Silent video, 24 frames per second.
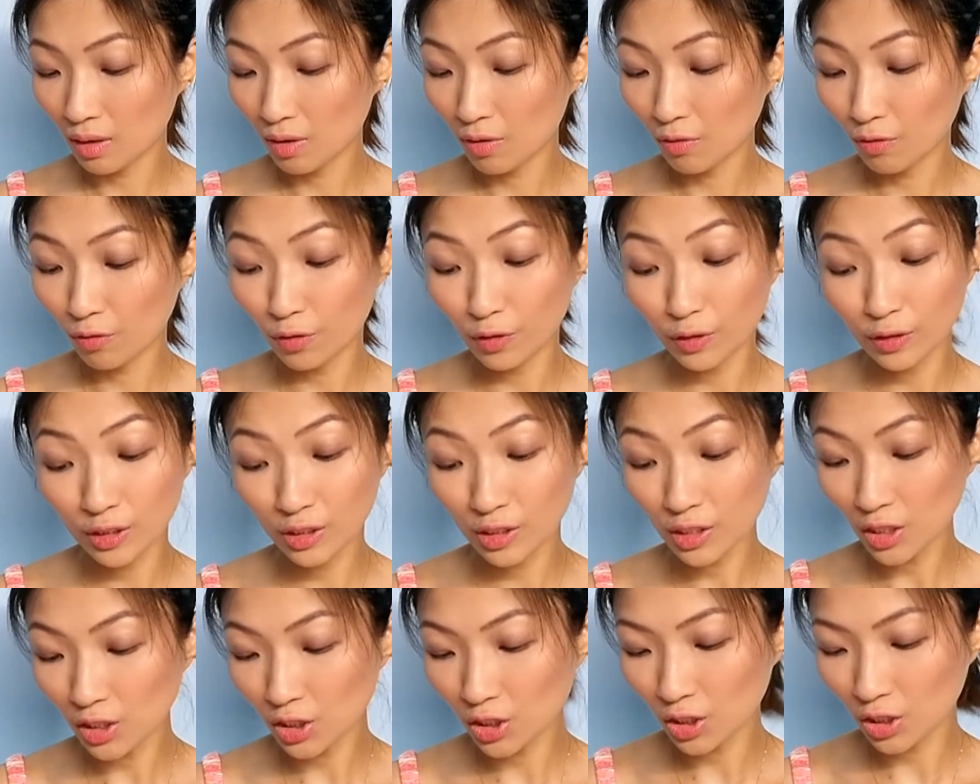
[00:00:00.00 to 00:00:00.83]
for
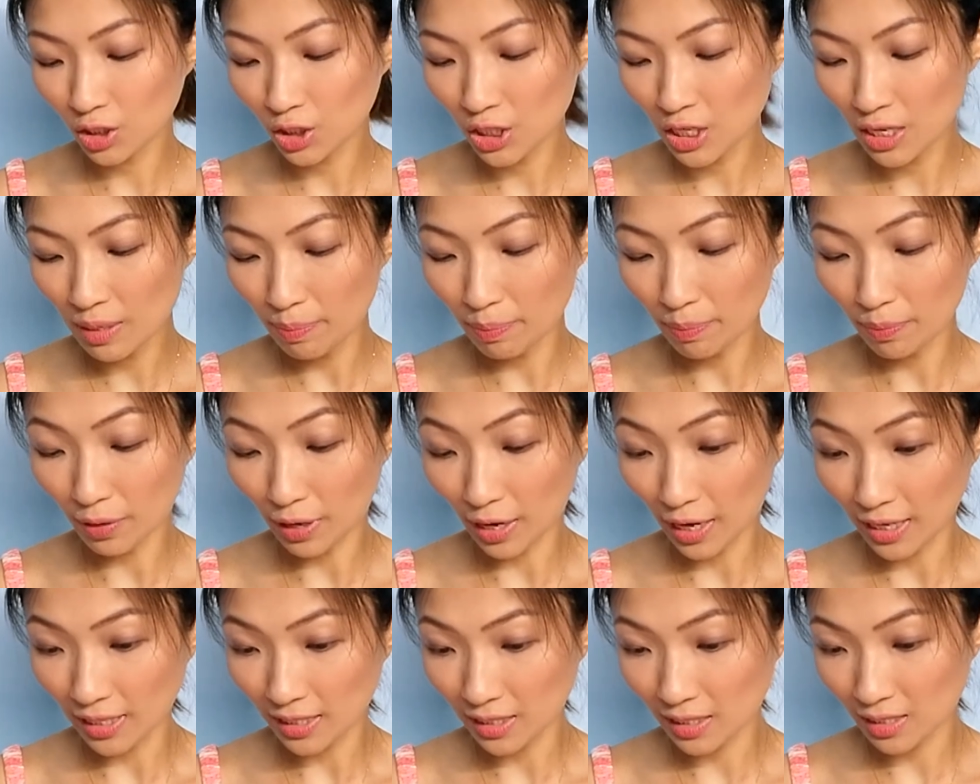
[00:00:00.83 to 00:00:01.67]
such a cheap
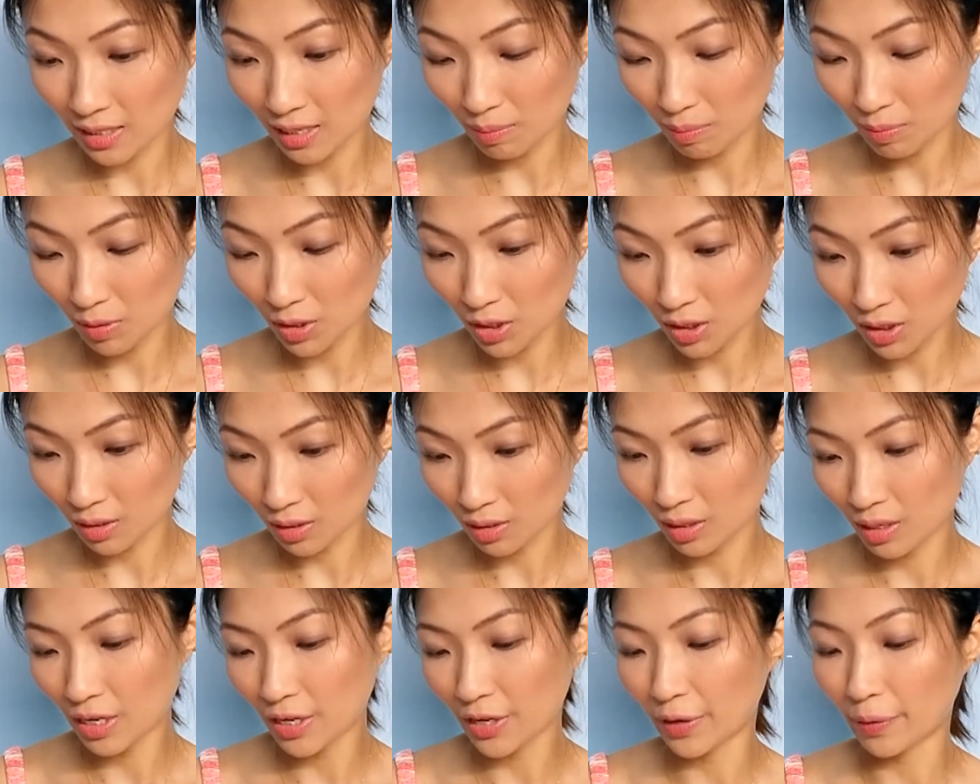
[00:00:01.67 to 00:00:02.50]
price. Just
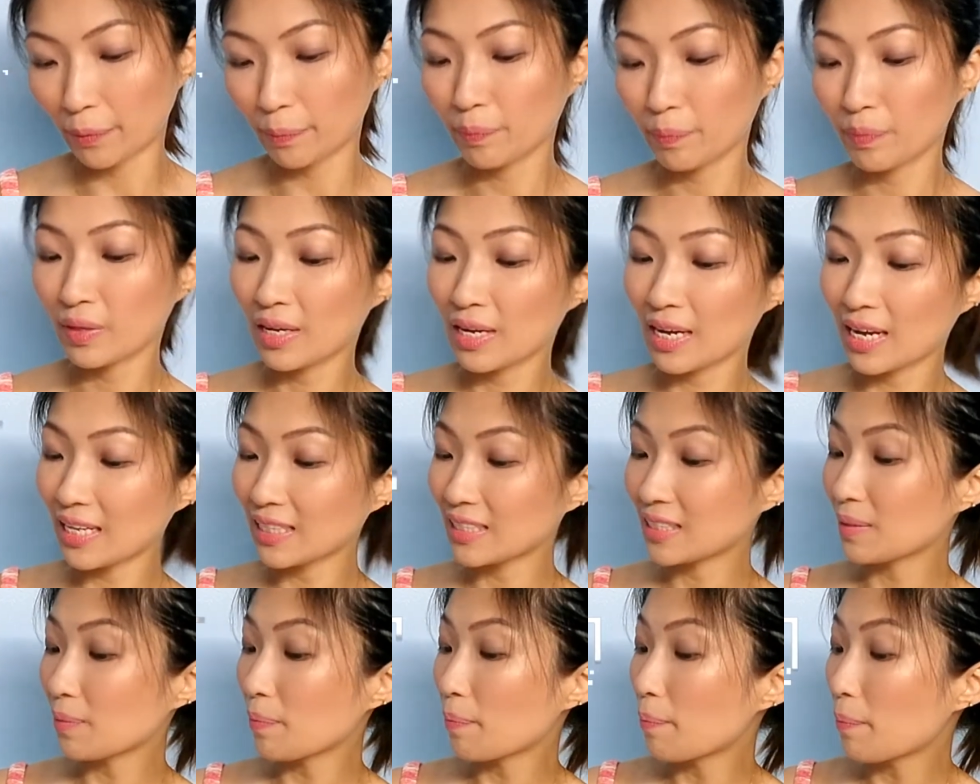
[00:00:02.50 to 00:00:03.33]
here.
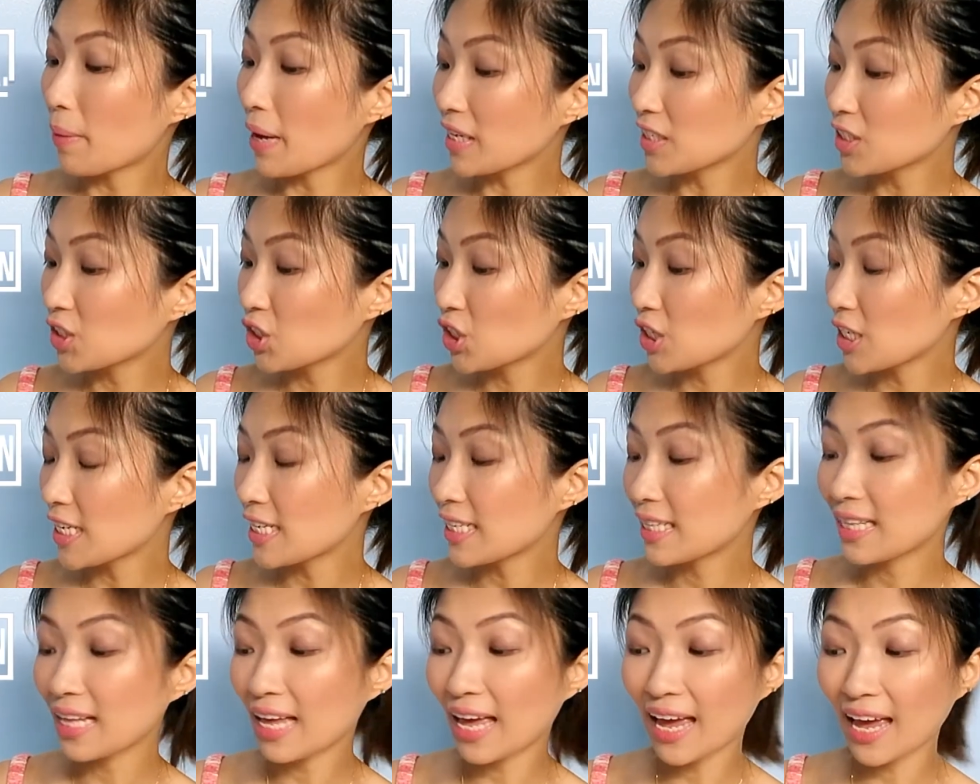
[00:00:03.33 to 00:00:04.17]
It's bed
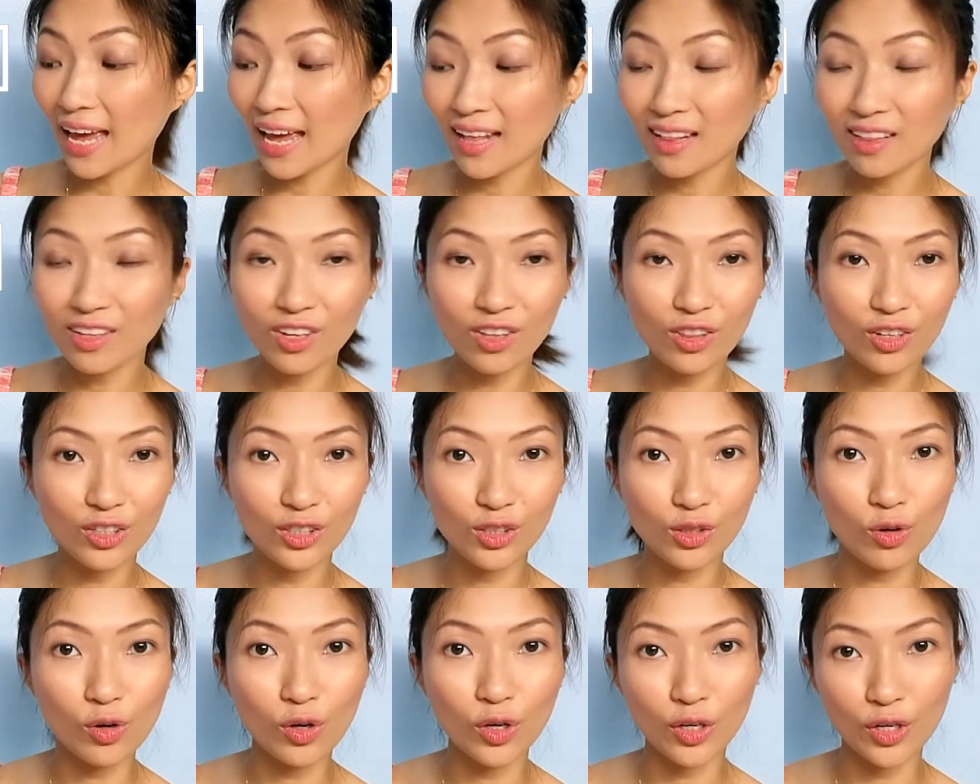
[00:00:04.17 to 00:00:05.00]
sheet and
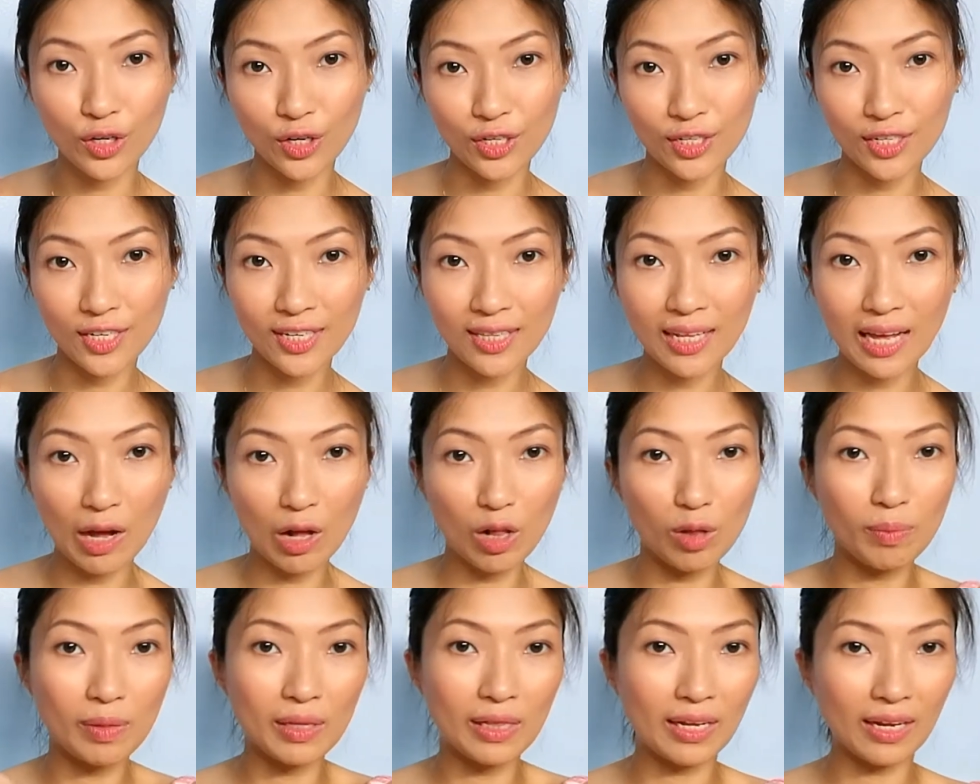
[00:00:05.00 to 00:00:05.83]
underscore curtain.
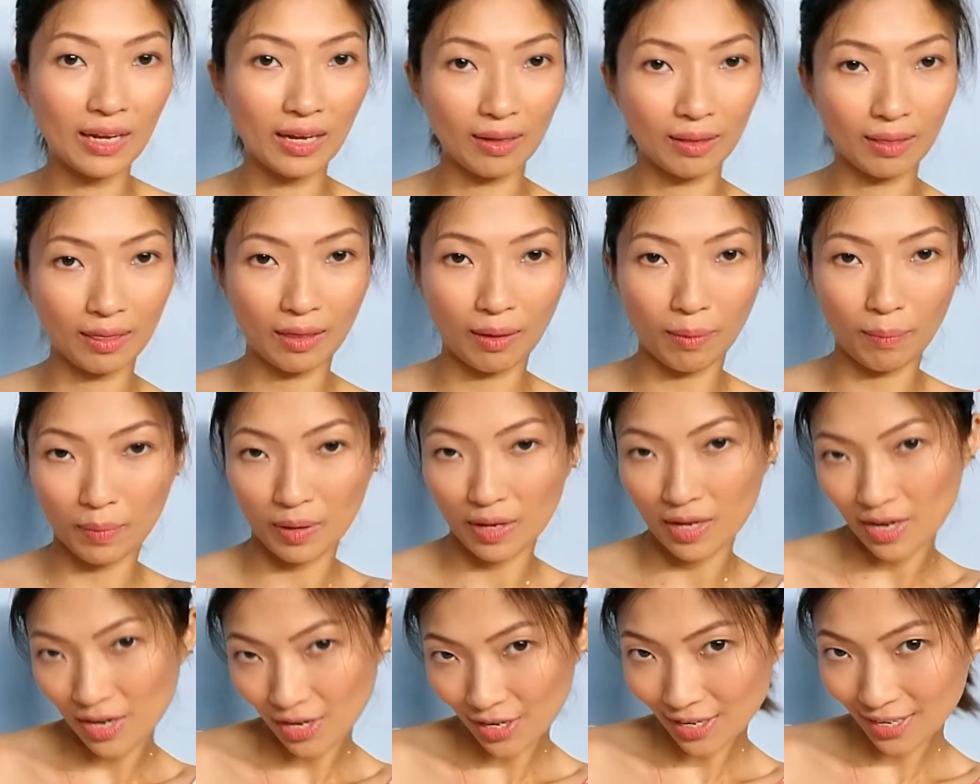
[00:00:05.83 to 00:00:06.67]
I'll be linking them
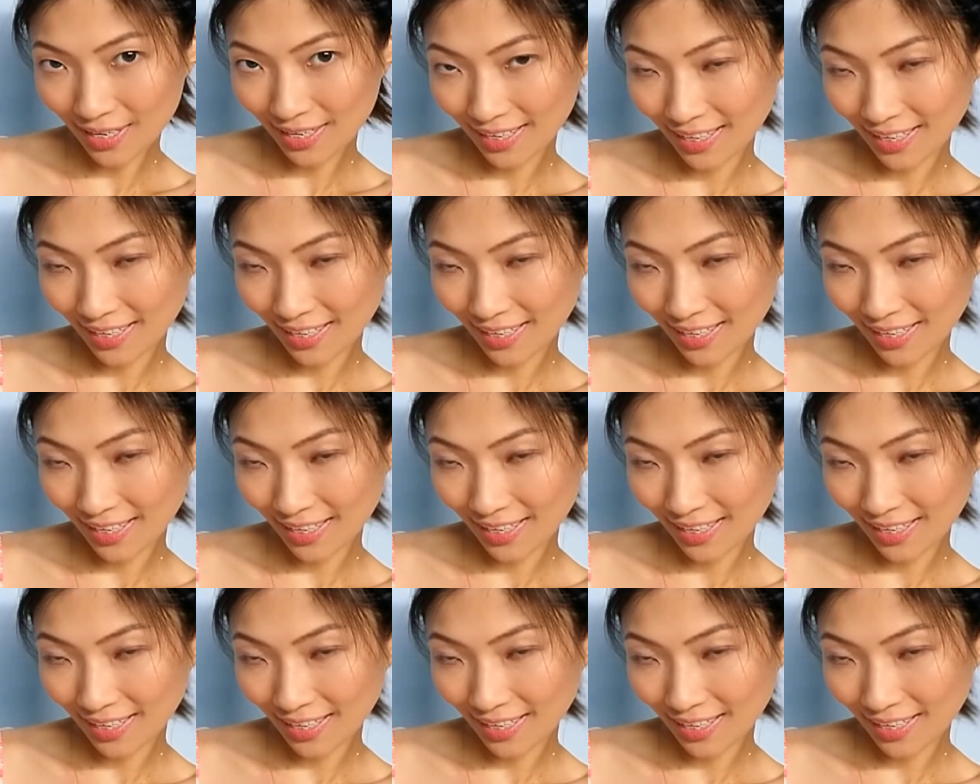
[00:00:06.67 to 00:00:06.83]
here.